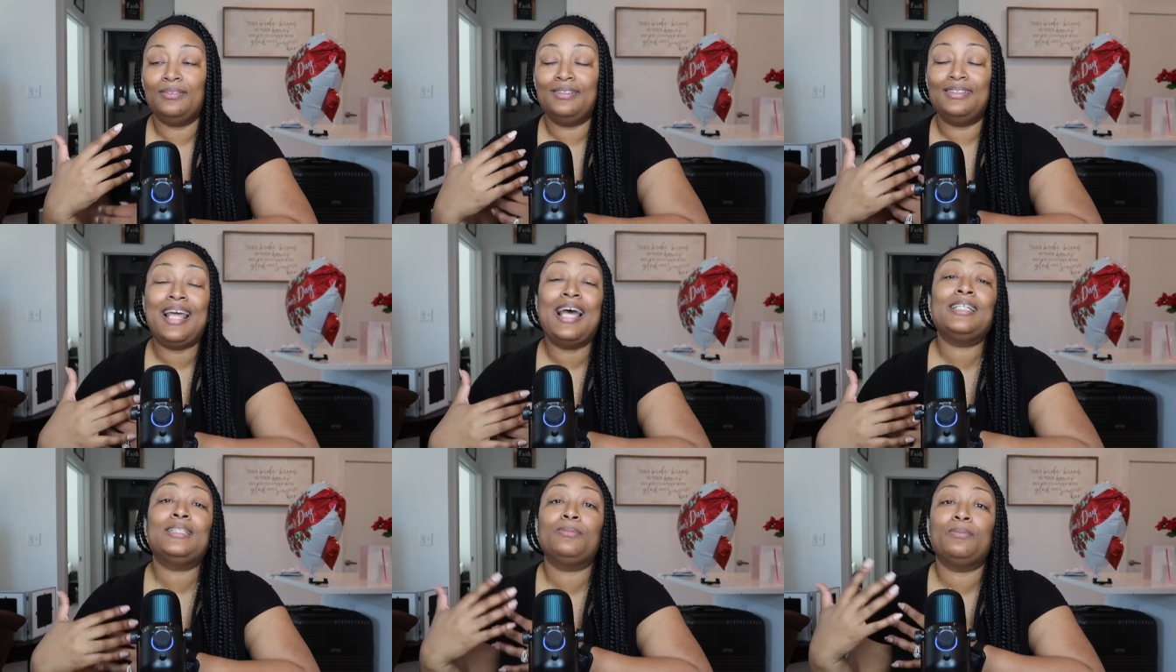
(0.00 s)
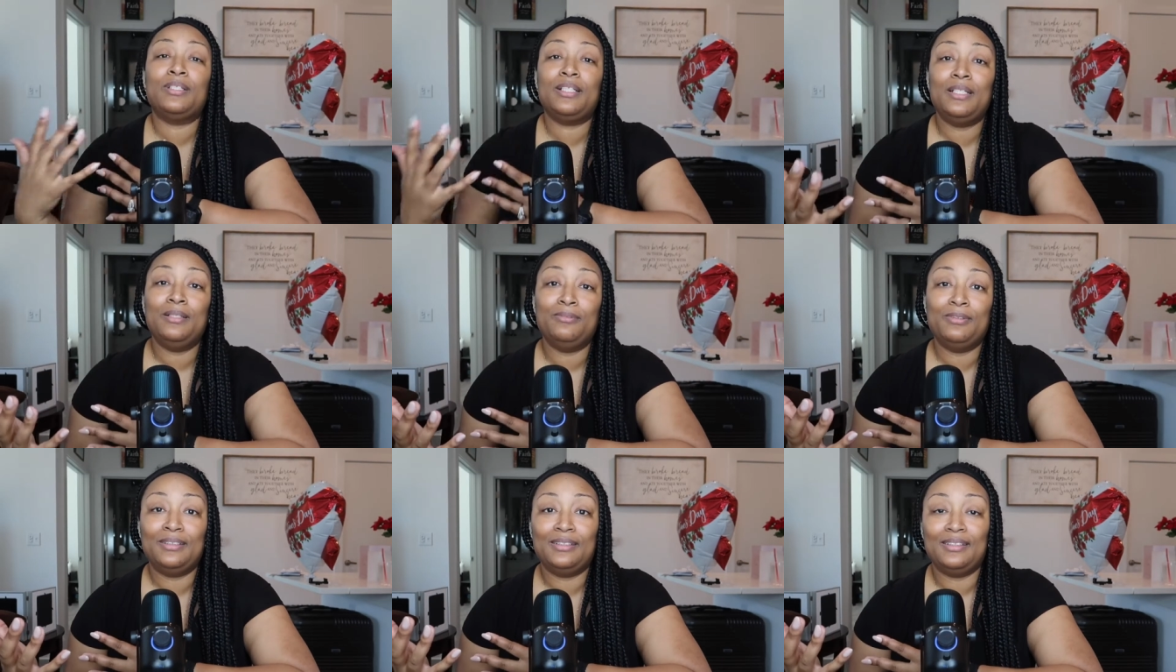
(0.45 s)
that's when
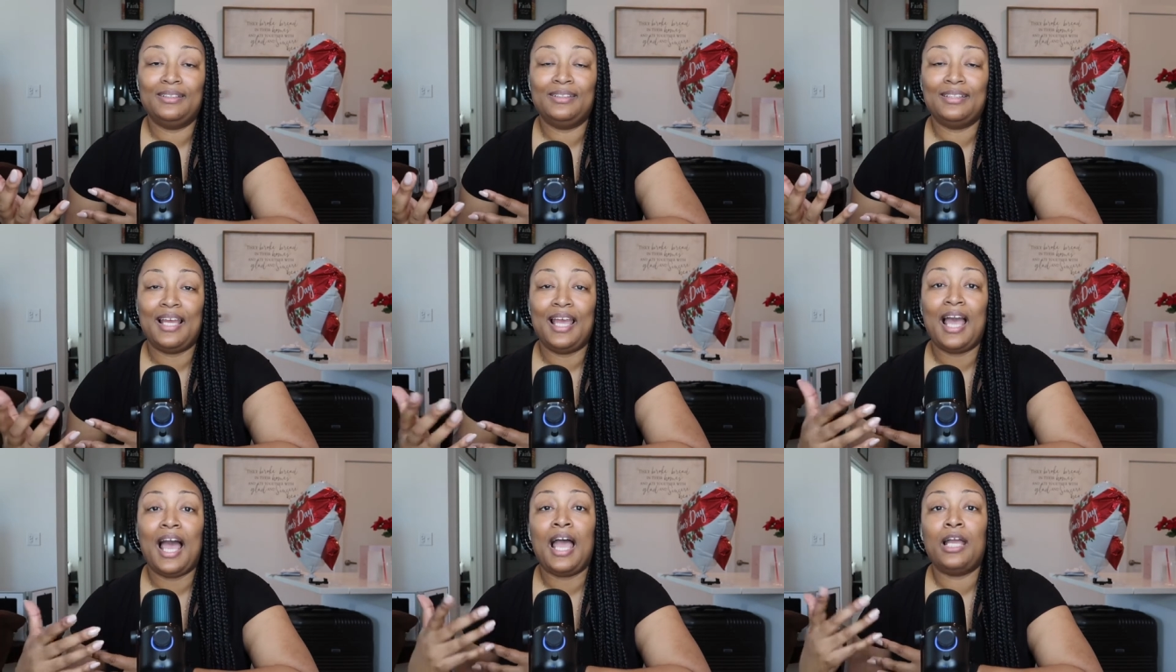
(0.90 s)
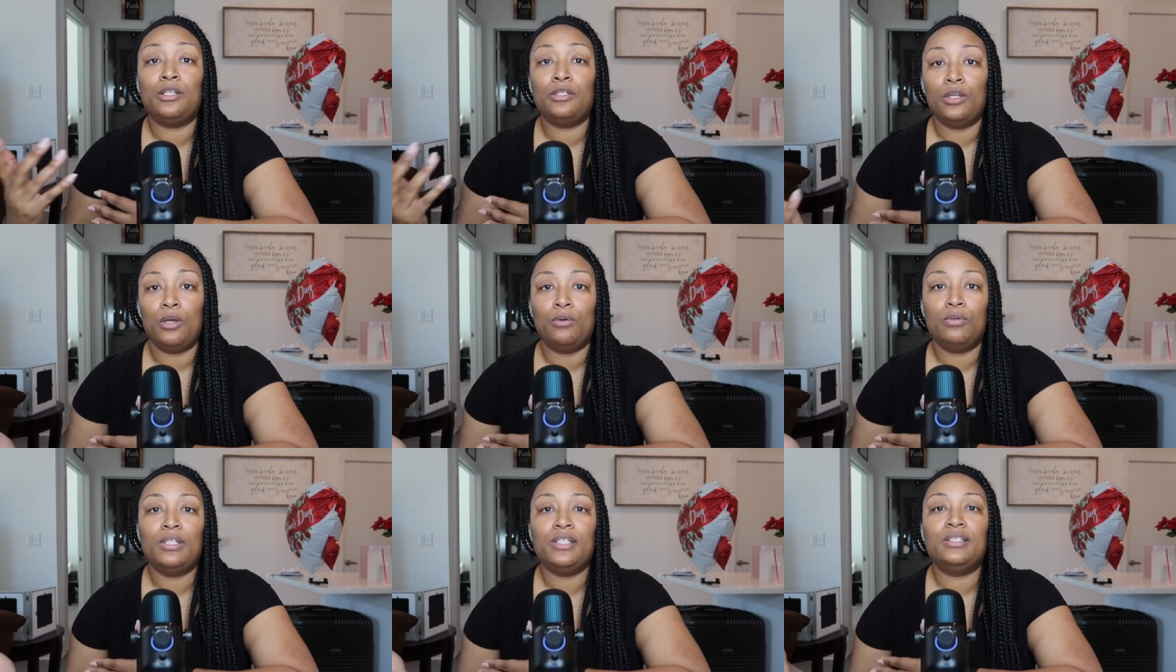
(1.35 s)
he was to say i
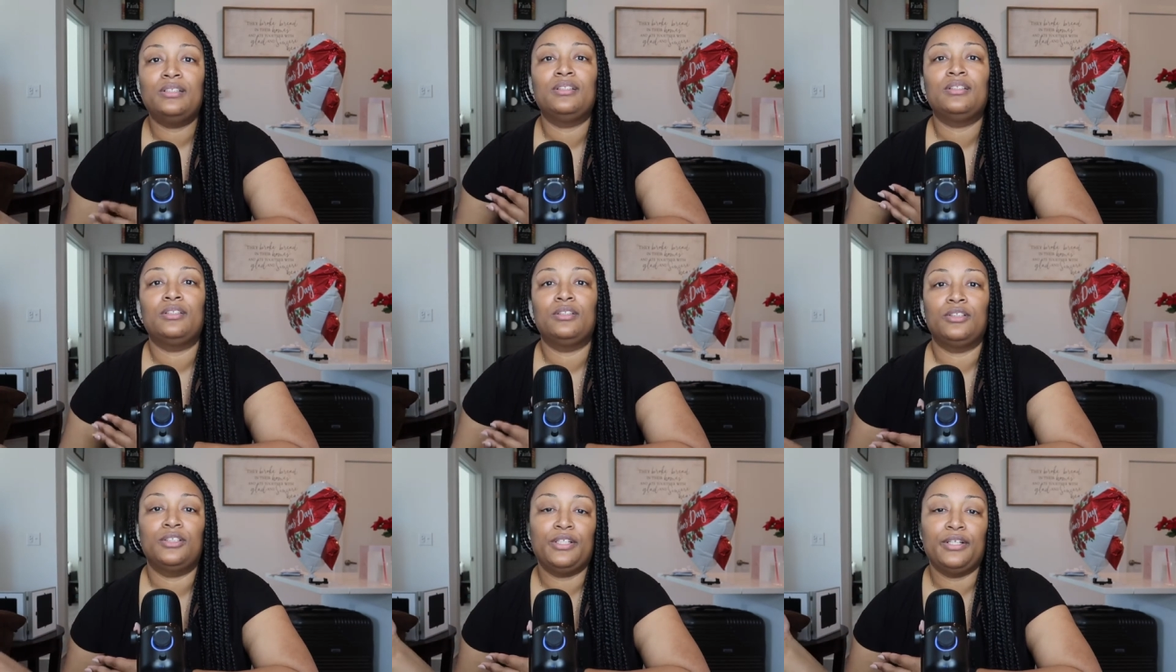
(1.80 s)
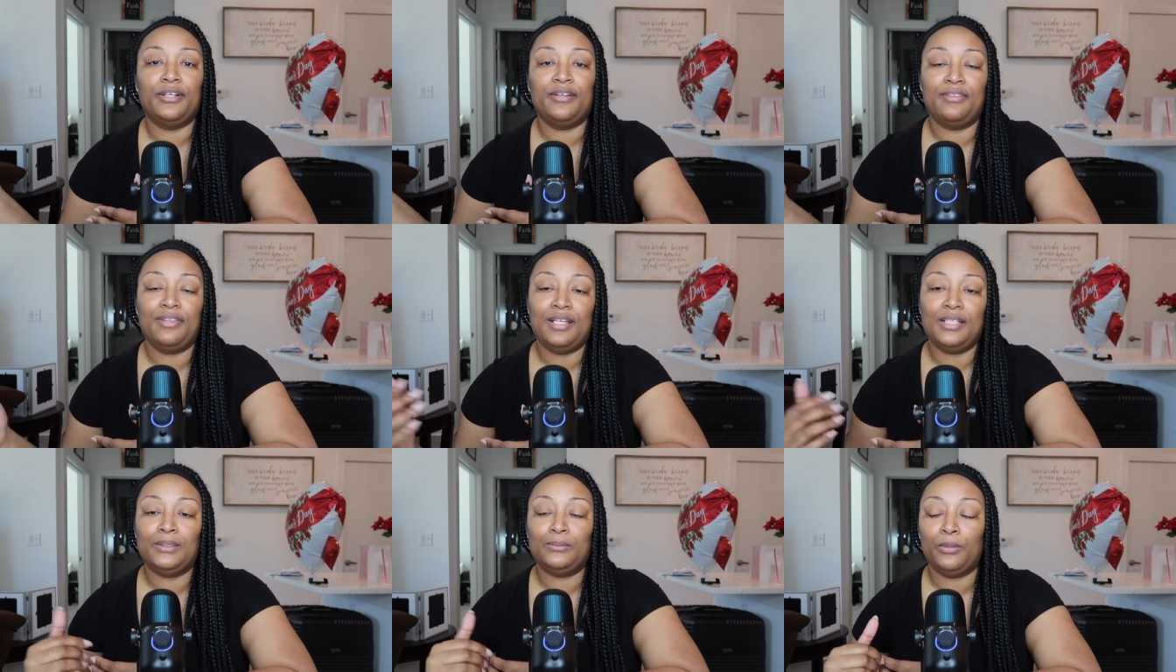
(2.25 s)
noticed certain
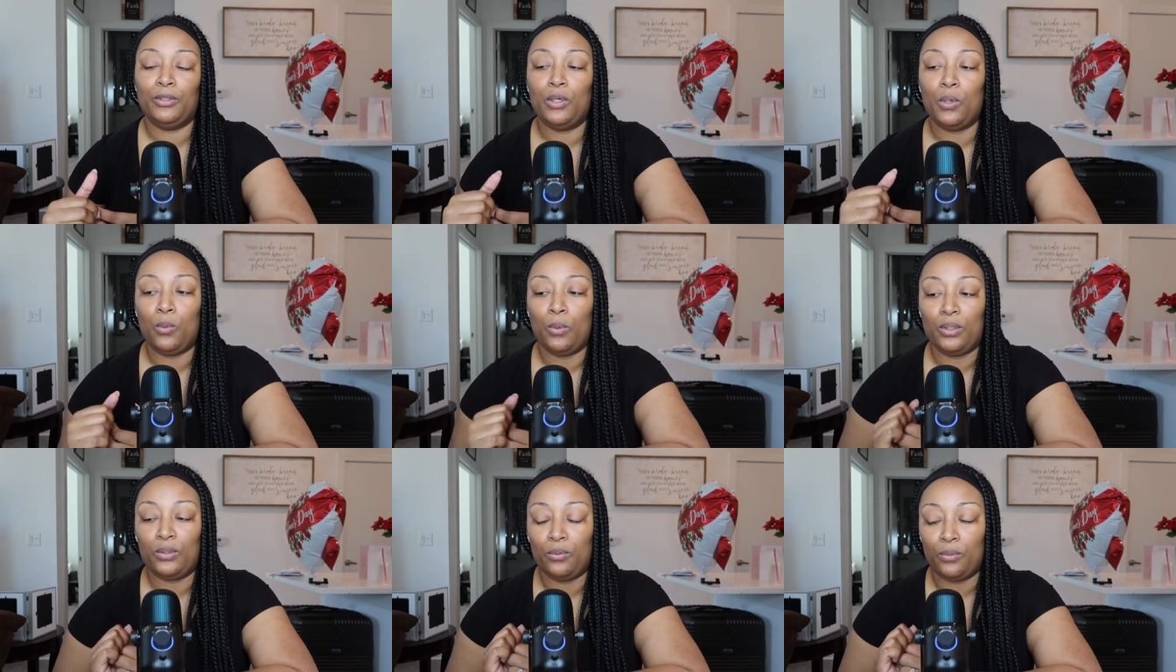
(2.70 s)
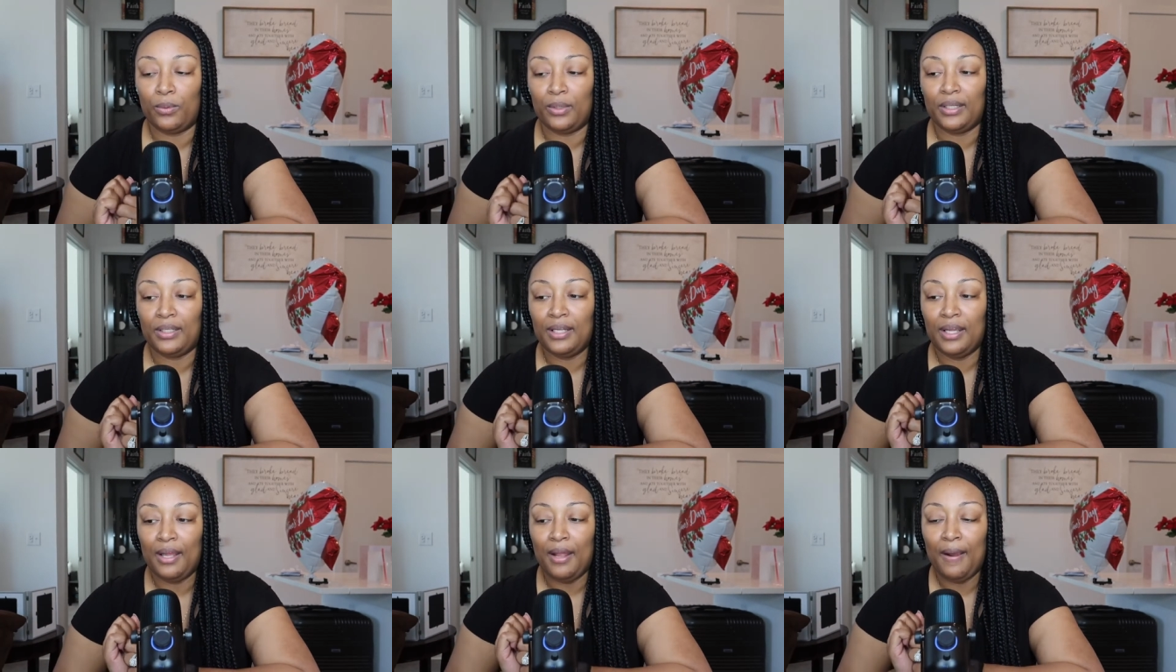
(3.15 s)
things were going on